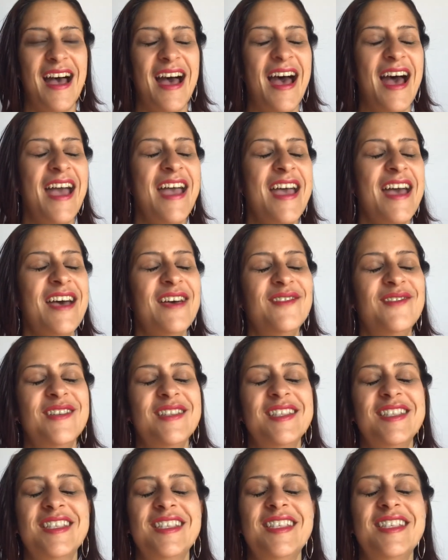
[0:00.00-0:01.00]
I
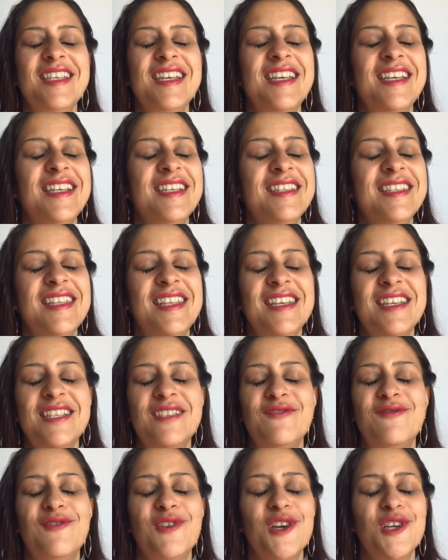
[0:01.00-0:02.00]
haven't seen this
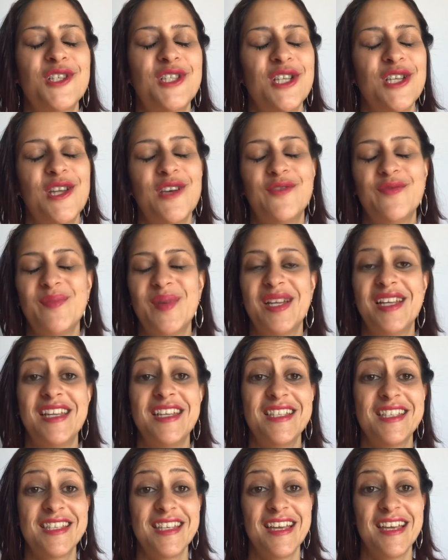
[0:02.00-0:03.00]
version of
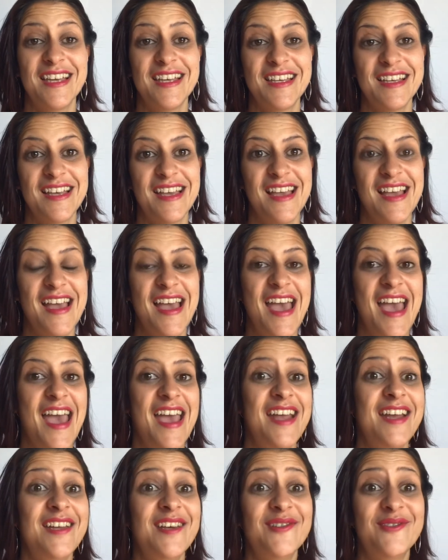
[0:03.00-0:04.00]
Melissa
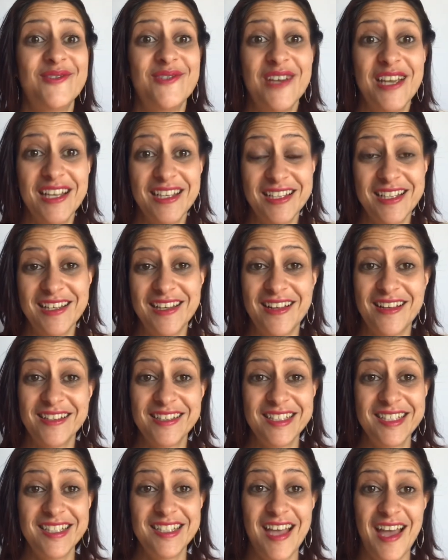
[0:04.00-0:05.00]
in a really
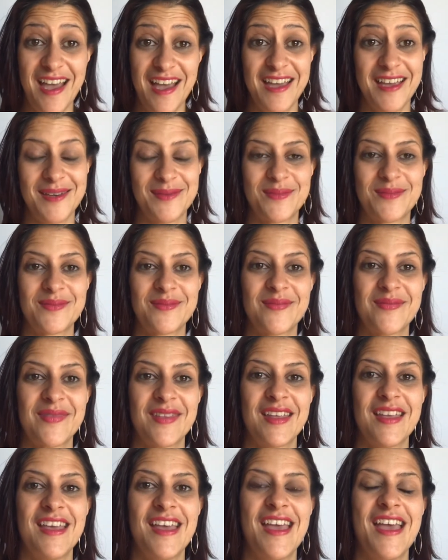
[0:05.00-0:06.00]
long time.
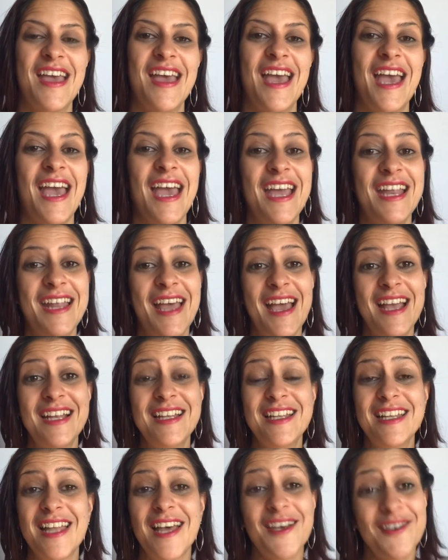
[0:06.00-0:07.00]
And I
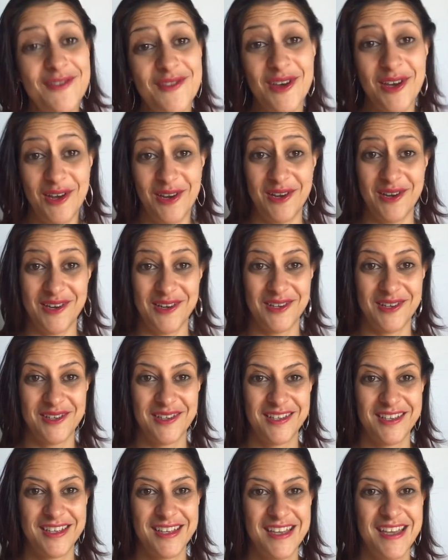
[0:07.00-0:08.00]
love her.
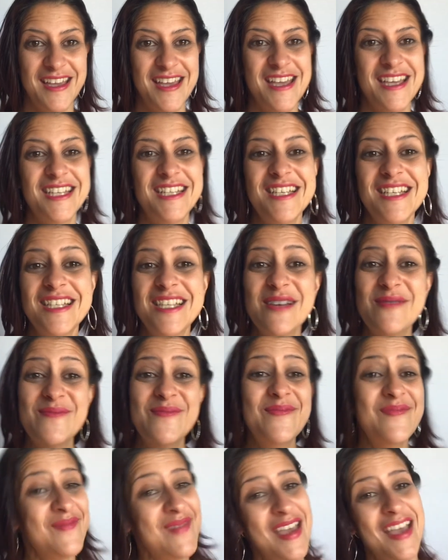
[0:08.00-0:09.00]
She's
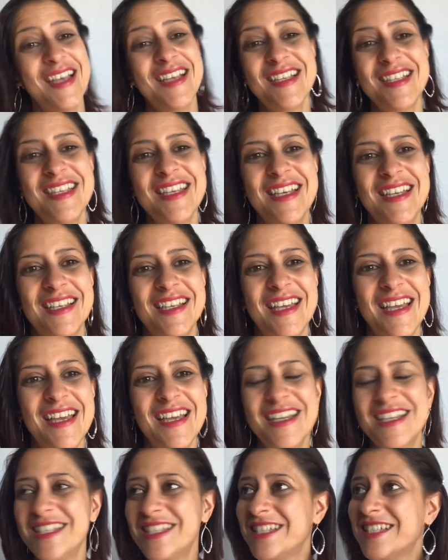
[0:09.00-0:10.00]
amazing.
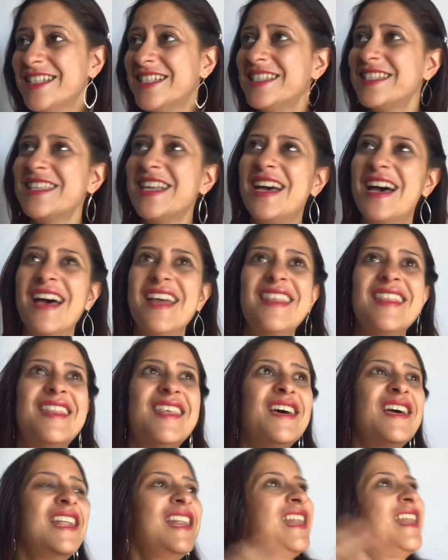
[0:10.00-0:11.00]
She's
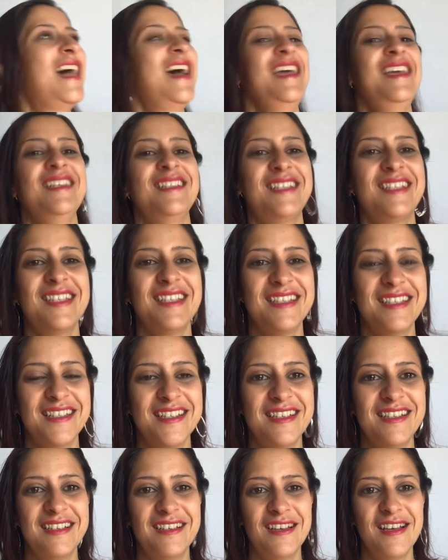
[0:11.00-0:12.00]
the light
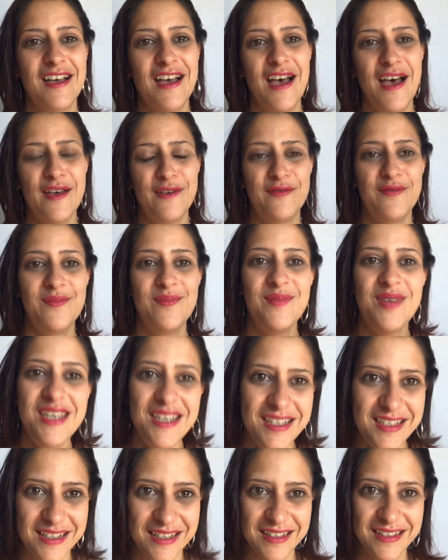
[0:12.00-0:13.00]
of
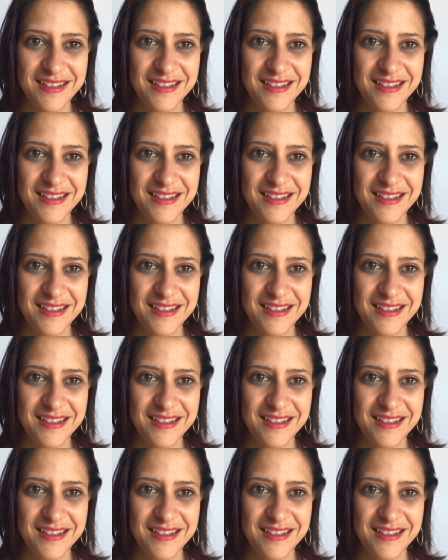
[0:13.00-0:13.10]
me.